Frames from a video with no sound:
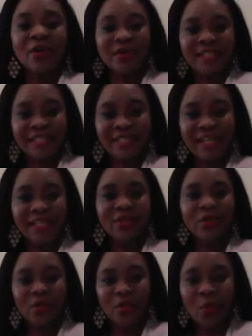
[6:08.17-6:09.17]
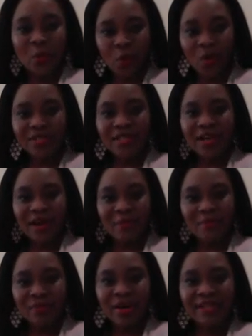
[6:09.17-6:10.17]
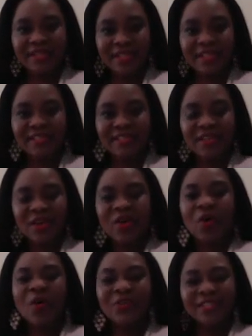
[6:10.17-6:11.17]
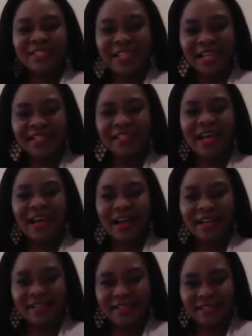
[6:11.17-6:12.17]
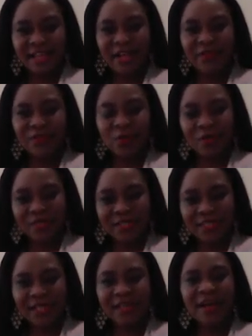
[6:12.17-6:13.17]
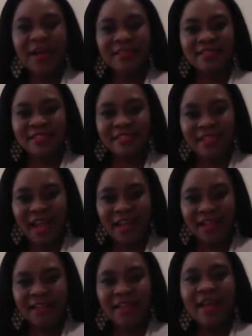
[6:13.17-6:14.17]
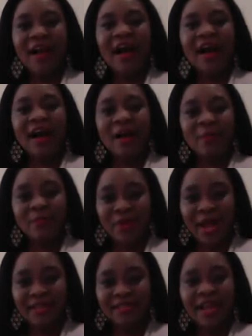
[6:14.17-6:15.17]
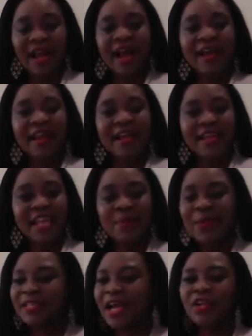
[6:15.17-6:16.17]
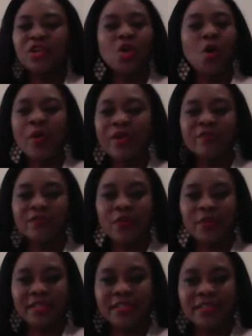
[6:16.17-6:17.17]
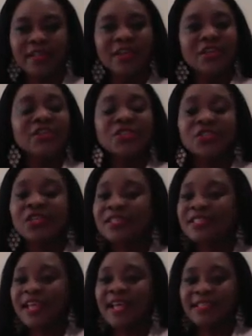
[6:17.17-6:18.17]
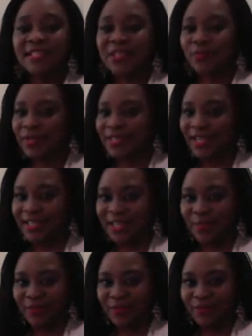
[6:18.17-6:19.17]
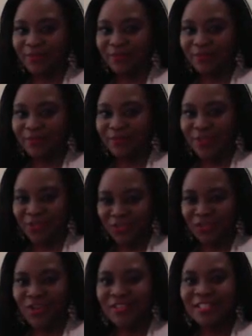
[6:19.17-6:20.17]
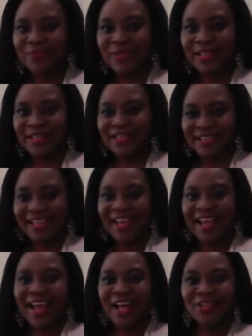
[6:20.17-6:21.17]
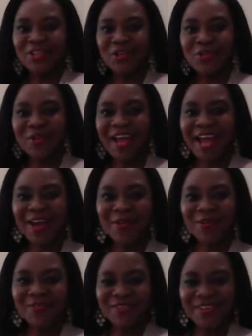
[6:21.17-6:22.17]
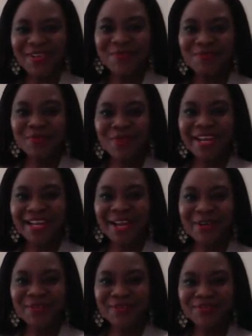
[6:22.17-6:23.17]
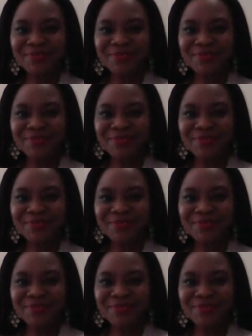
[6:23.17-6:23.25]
on deciding on what our brand is, understanding ourselves, understanding our style, our brand, and our image, and going for it. Success is predictable. Trust me, I'll show you how. Bye bye now.